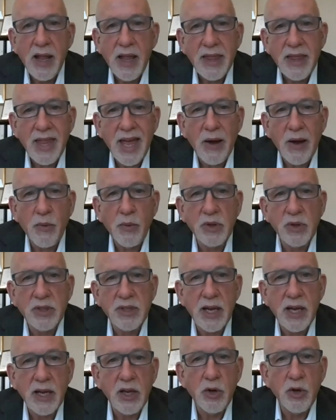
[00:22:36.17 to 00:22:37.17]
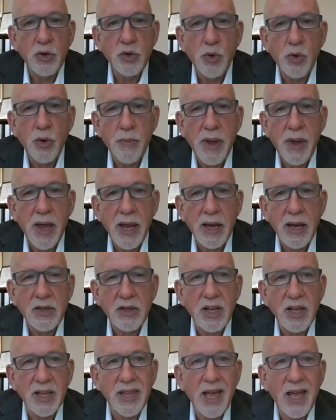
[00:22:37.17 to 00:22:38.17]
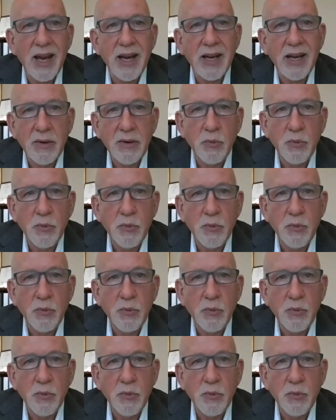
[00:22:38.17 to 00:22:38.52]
That will take you to a page, and that